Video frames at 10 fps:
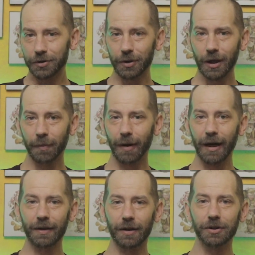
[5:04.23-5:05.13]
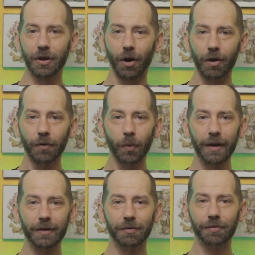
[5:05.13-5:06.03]
keep in mind there's an artful
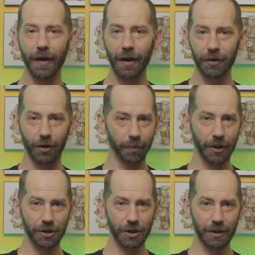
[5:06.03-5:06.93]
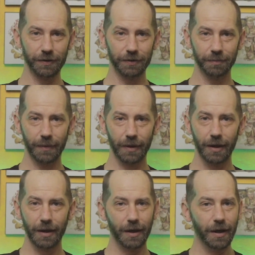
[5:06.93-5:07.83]
way to fail in RPGs.
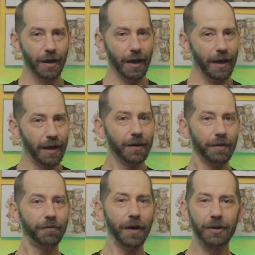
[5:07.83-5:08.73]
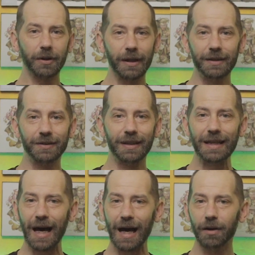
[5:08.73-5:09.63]
and that failure is
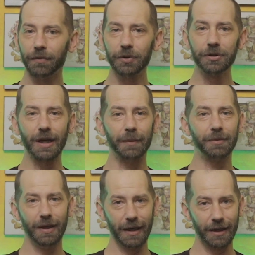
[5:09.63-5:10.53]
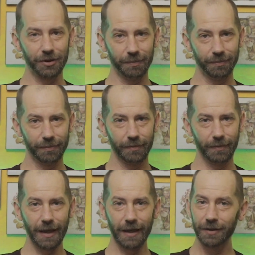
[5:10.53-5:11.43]
not a full stop to the action.
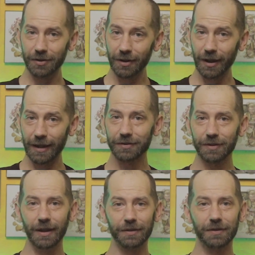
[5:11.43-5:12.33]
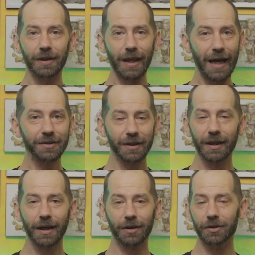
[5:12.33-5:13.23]
That is, unless it's the last thing
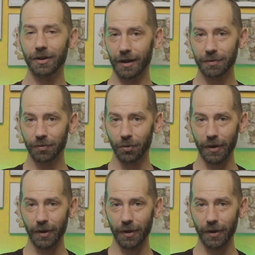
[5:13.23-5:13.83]
a character does before they